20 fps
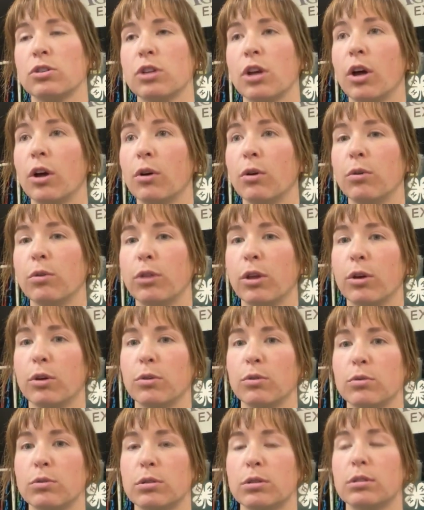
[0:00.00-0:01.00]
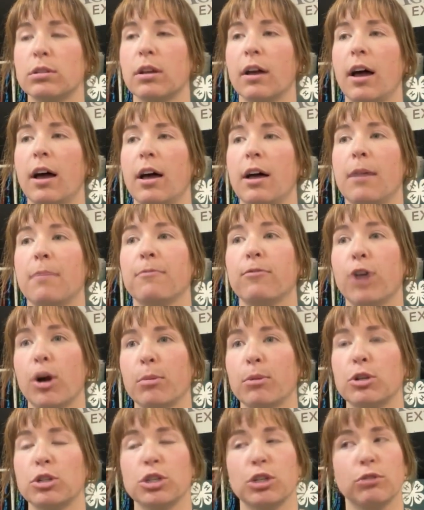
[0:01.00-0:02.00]
So those um,
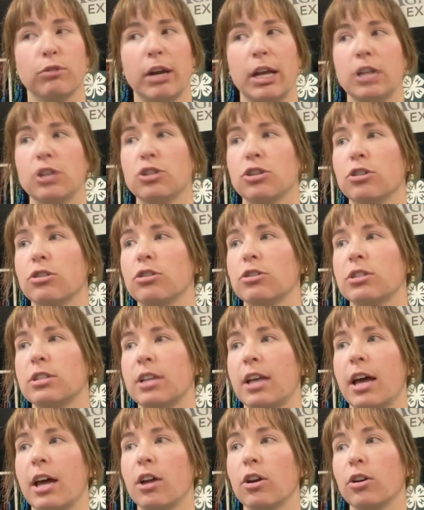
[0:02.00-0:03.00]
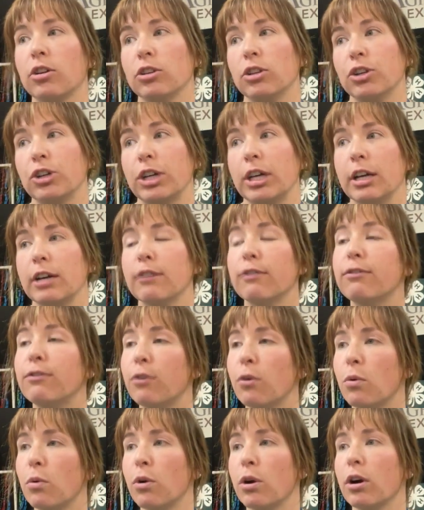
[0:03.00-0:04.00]
farmers and ranchers that are looking
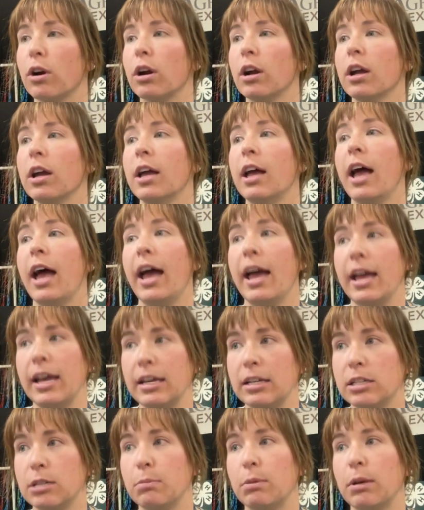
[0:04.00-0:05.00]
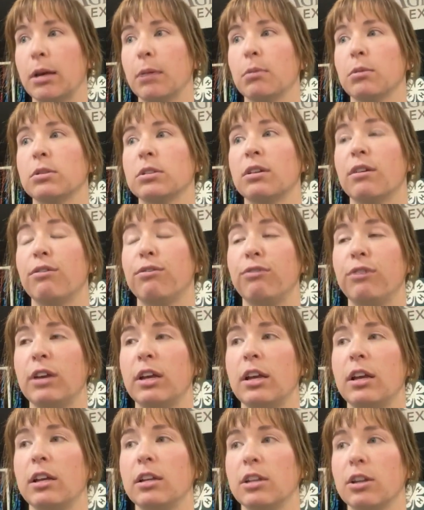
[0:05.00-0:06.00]
for pay to be able to
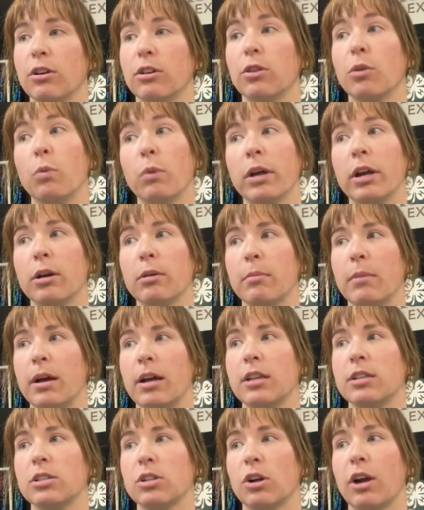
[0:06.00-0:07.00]
feed during the winter months